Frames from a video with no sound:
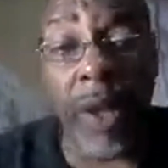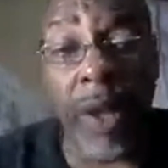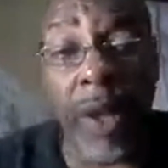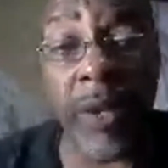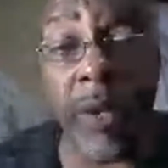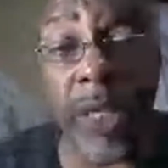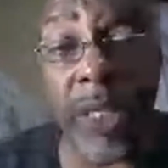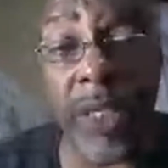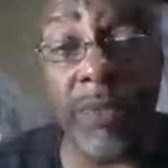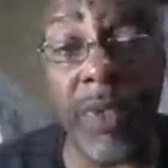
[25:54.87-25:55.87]
Now, I don't
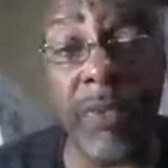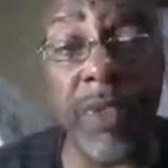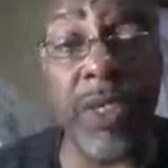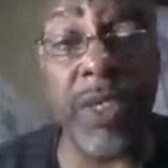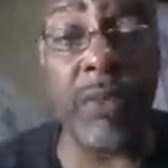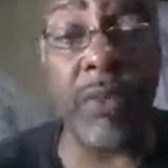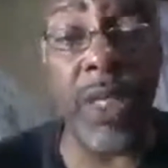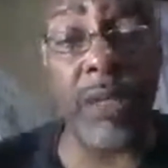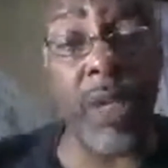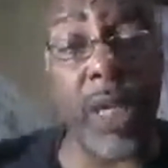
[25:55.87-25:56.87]
follow conventional
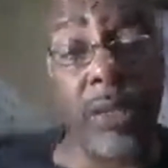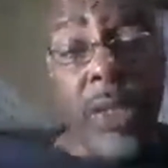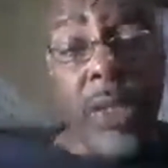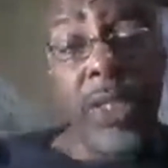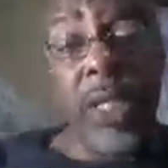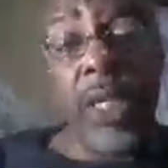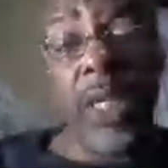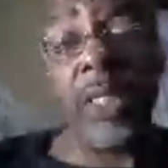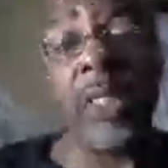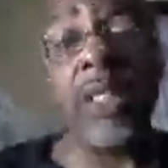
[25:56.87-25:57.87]
means when I do these
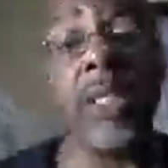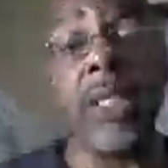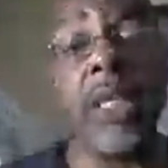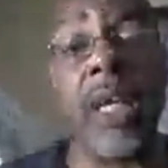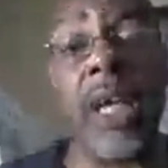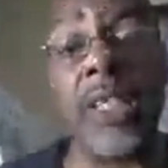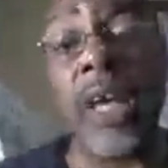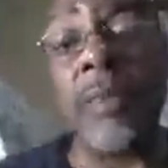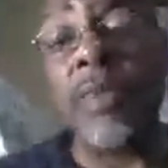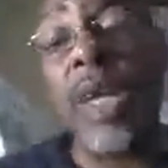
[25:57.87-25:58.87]
things.
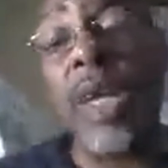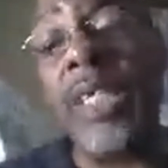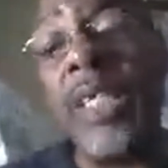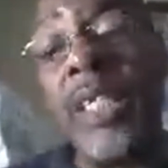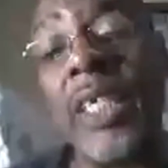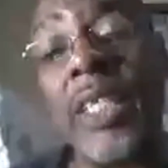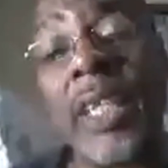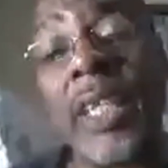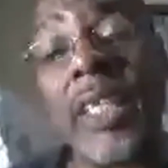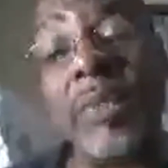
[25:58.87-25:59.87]
Has Amin Rod done things
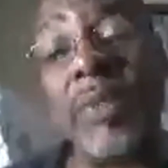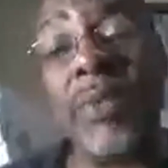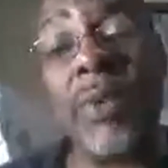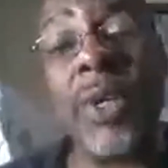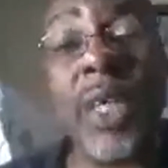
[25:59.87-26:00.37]
like this before?